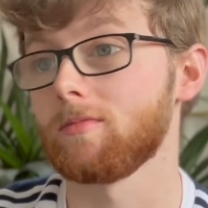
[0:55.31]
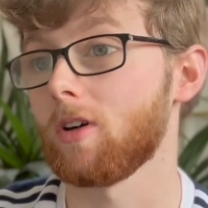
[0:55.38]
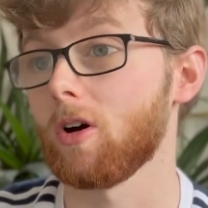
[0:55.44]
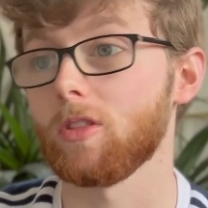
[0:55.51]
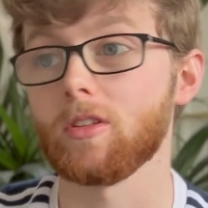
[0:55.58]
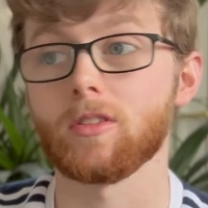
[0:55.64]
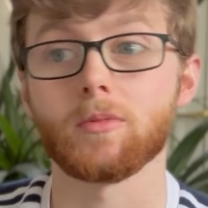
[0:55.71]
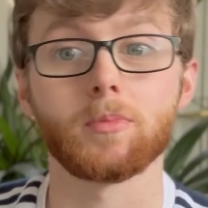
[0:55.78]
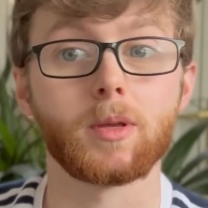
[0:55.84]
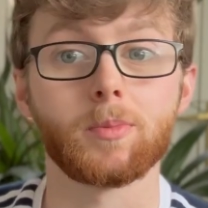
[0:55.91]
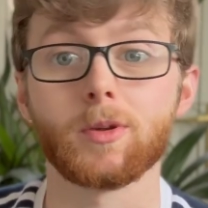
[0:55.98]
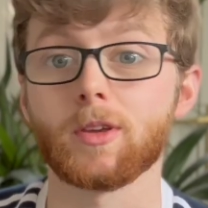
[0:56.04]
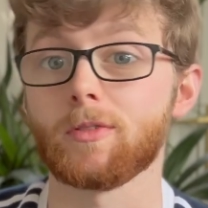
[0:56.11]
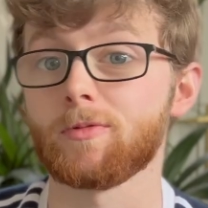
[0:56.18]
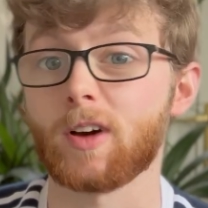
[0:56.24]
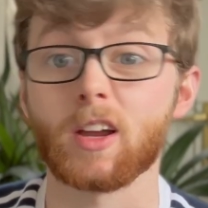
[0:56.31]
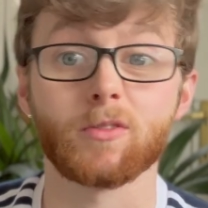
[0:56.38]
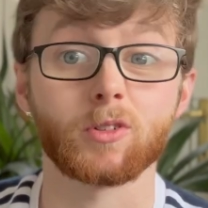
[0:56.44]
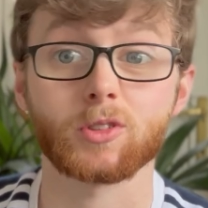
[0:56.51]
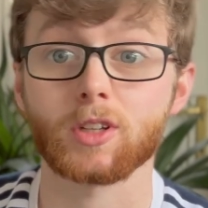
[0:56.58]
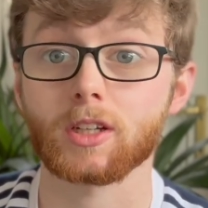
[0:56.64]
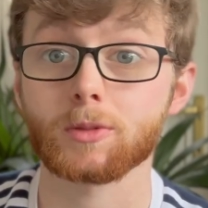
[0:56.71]
other than maybe 5
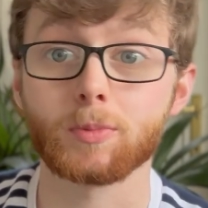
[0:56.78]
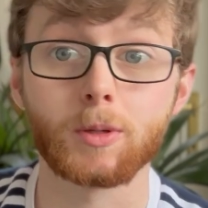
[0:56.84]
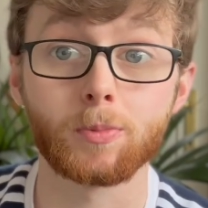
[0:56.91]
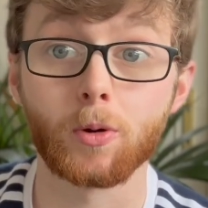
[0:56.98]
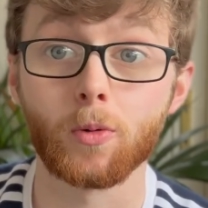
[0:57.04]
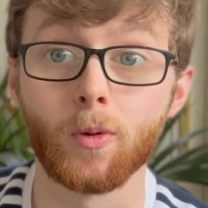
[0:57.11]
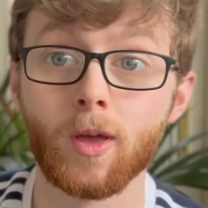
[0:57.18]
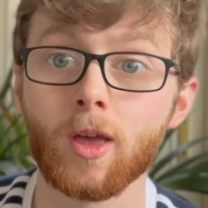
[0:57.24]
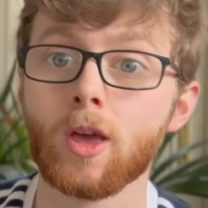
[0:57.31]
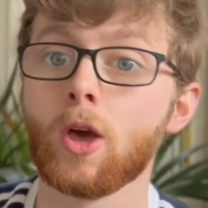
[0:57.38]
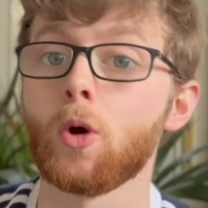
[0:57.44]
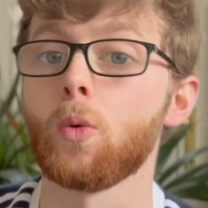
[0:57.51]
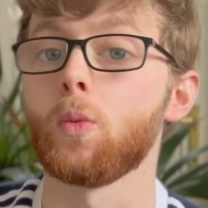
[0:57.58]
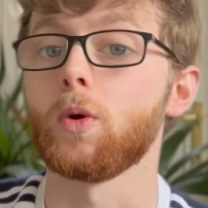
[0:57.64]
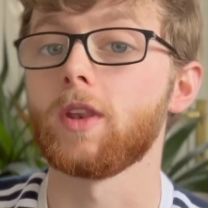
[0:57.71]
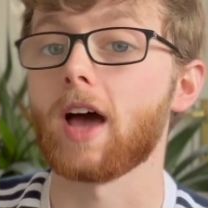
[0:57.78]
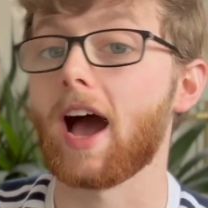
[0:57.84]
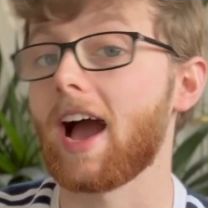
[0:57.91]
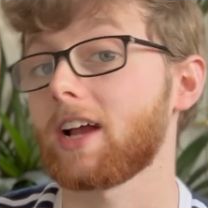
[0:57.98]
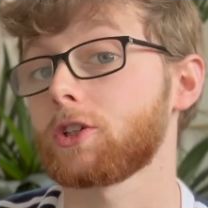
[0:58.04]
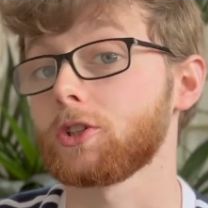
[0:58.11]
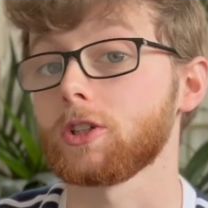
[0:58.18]
or 6 people, would
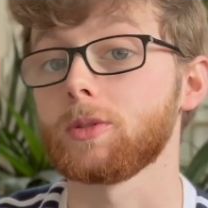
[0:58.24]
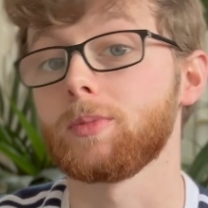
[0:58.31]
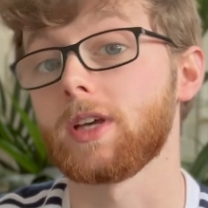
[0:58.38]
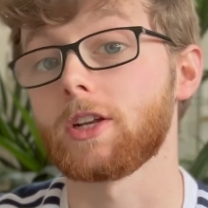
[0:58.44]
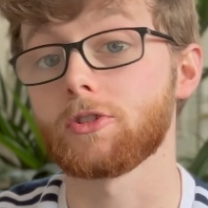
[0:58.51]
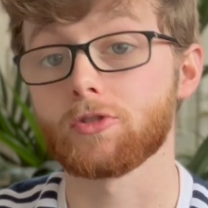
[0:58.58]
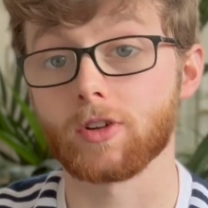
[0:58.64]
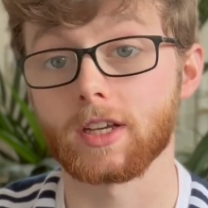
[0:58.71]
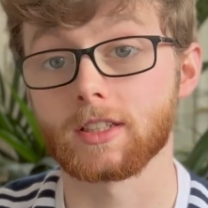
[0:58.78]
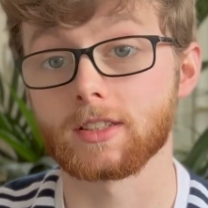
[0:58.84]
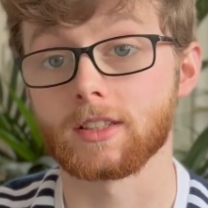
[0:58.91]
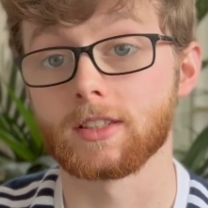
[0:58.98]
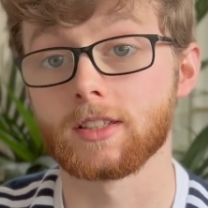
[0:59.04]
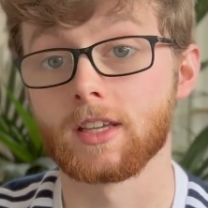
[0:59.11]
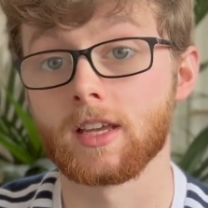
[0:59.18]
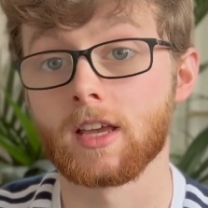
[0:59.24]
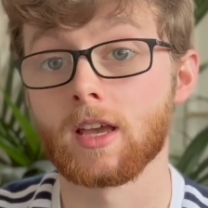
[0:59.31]
actually be interested.